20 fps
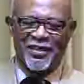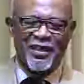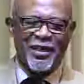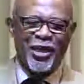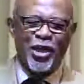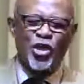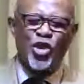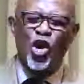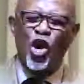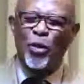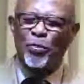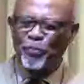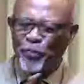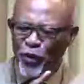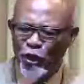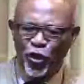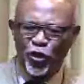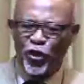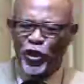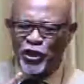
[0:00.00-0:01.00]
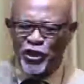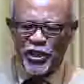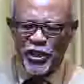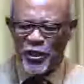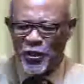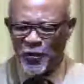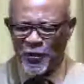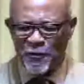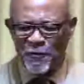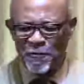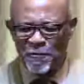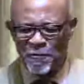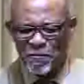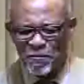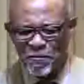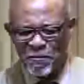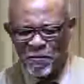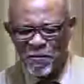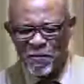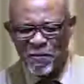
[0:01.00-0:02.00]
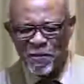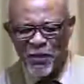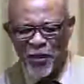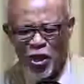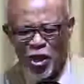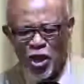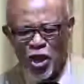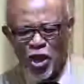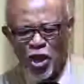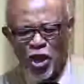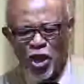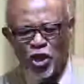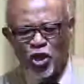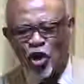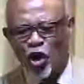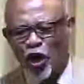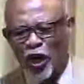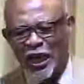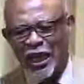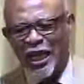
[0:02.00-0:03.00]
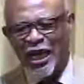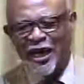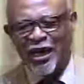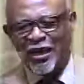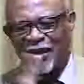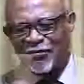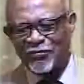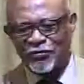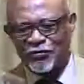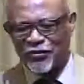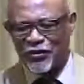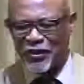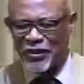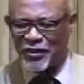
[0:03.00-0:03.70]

your purity, your love,